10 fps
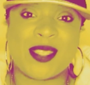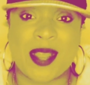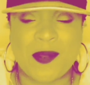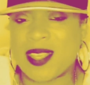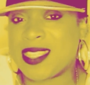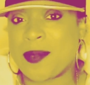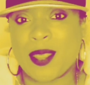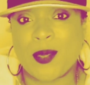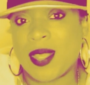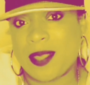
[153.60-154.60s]
is going to be
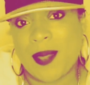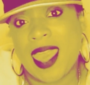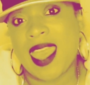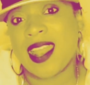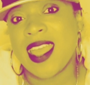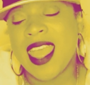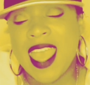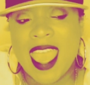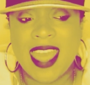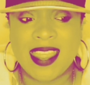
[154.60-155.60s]
something really bad.
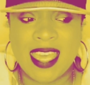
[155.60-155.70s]
And